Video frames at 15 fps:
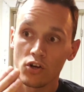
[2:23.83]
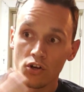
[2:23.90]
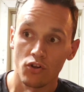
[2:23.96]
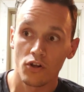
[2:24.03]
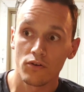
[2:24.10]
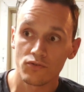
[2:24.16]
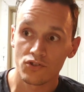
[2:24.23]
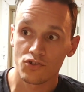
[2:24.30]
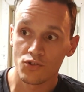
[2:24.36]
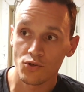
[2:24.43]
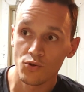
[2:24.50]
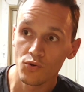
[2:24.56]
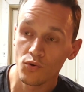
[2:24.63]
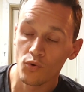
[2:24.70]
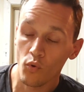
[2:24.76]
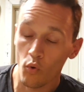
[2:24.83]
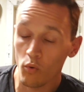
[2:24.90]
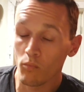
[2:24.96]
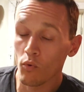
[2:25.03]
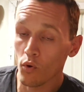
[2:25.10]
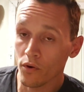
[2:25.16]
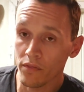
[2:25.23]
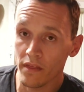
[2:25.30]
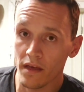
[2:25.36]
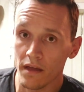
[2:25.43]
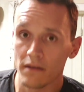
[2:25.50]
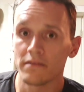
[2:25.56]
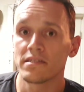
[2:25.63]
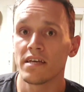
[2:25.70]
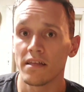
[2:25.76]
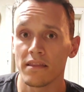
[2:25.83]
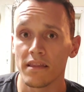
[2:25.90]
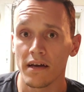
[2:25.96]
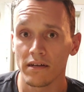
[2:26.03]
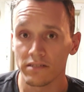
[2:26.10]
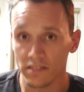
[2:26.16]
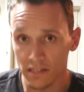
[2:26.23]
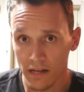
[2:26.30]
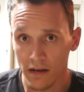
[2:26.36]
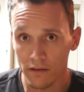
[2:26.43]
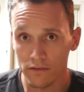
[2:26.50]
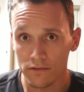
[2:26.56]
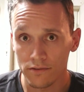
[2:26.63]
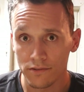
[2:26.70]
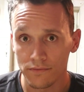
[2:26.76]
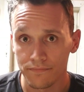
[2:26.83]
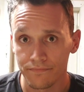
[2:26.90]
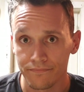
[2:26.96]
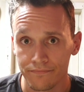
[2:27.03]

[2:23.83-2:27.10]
close to or more than $10,000.